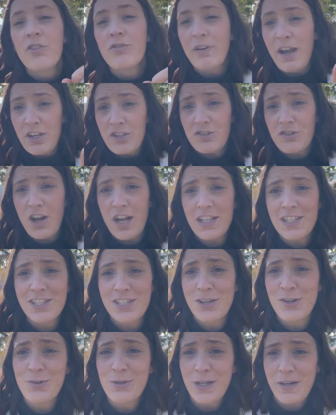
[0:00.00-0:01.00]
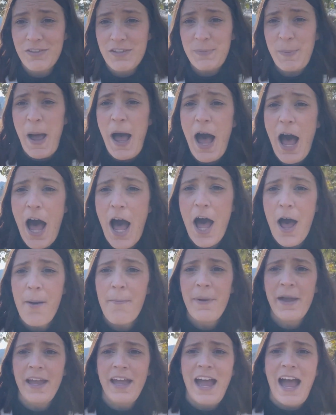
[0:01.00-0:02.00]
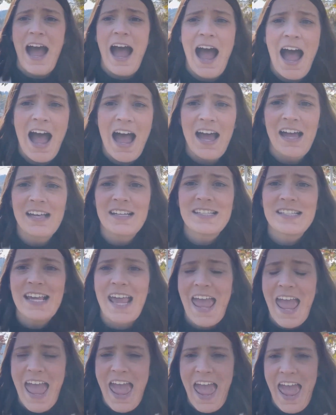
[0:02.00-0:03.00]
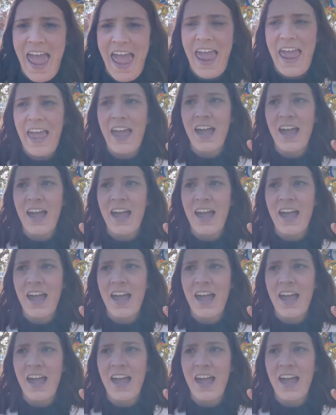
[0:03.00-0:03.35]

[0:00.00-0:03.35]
restaurants, so Griff's Pub. It has a